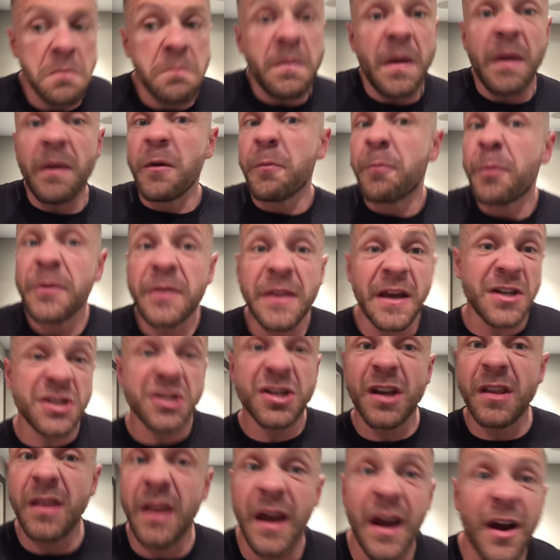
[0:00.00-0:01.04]
Maybe put that
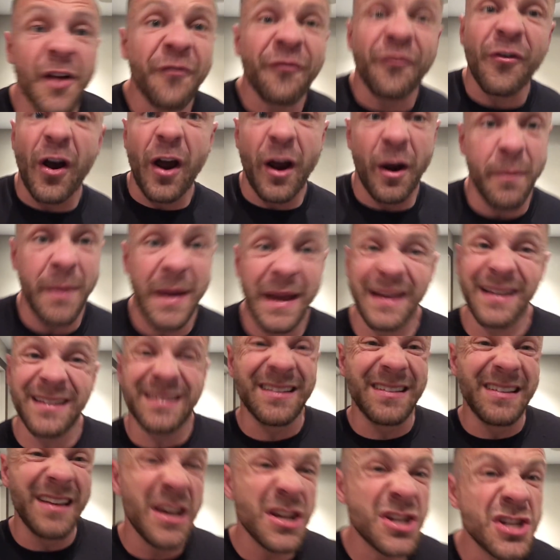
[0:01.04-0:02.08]
shit in the air fryer, make it
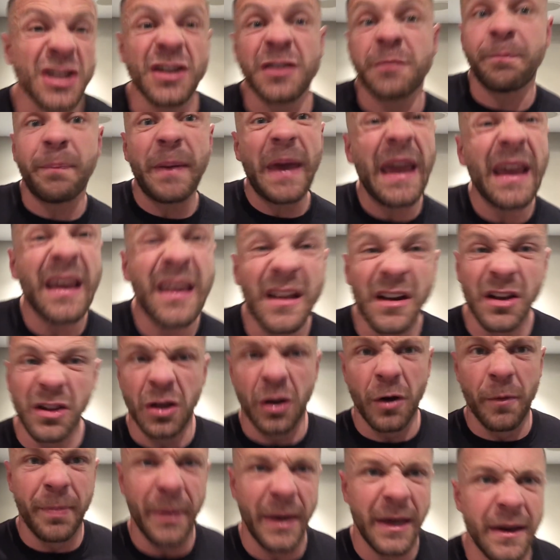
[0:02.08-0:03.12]
delicious, bake it a
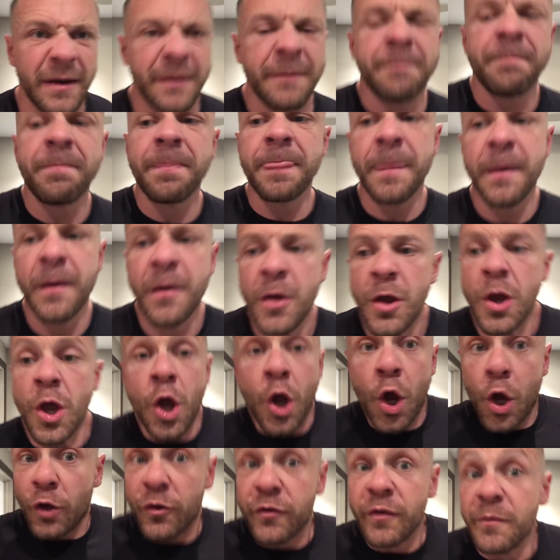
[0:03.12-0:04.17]
little bit.
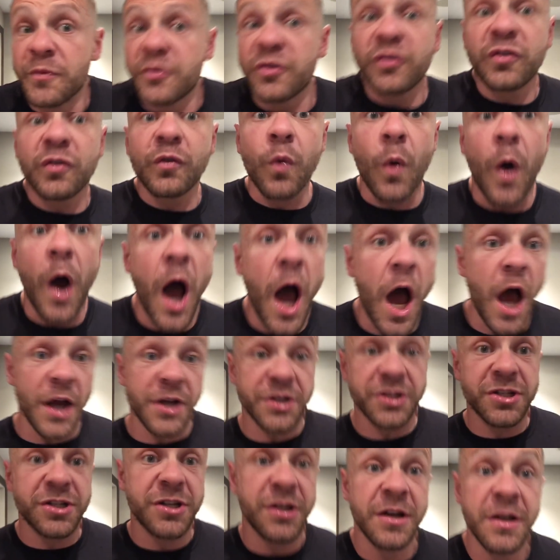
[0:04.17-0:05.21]
Some
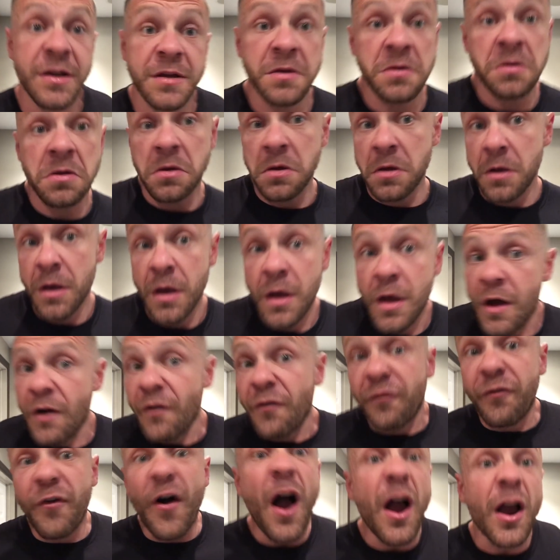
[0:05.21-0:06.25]
squash.
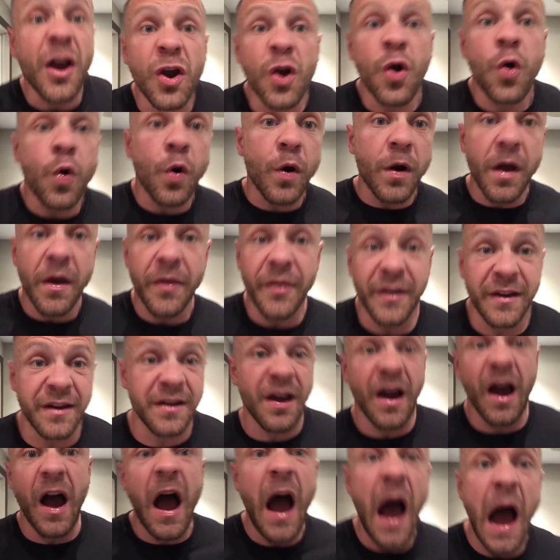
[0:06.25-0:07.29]
Fuck, corn on the
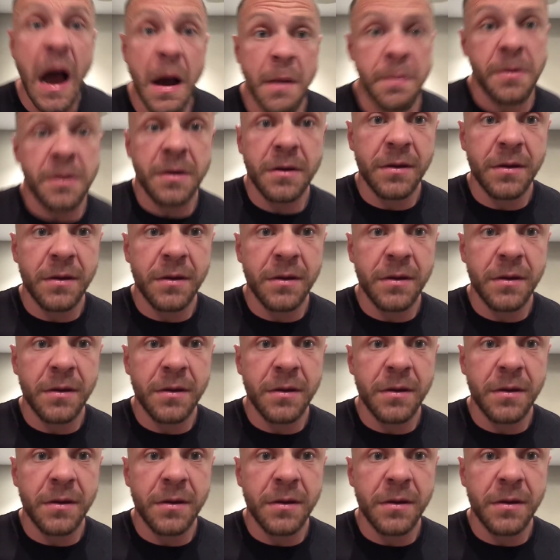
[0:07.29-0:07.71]
cob.